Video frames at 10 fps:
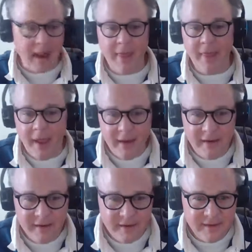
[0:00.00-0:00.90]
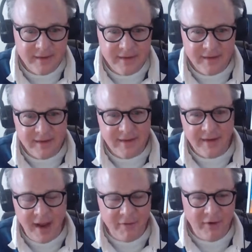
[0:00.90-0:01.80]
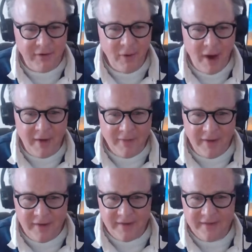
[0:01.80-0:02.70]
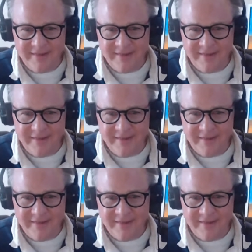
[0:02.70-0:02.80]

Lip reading: then every so often,